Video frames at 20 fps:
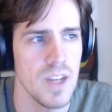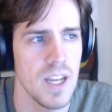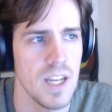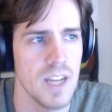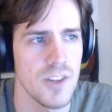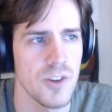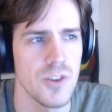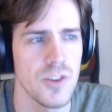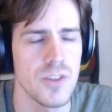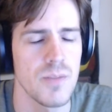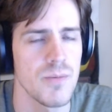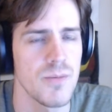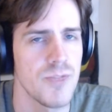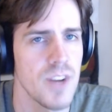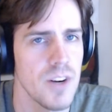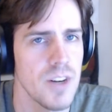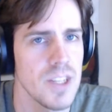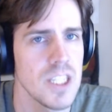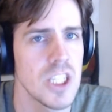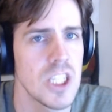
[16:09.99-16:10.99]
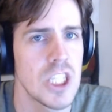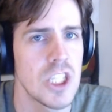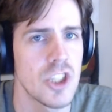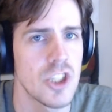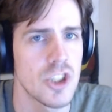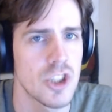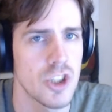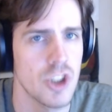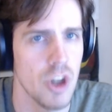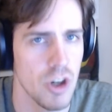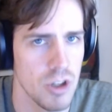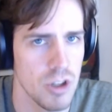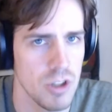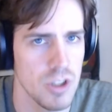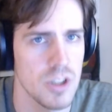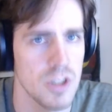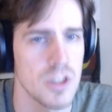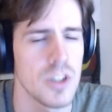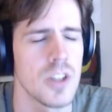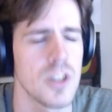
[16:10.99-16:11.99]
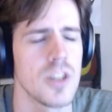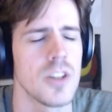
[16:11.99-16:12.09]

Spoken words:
and so some very dark,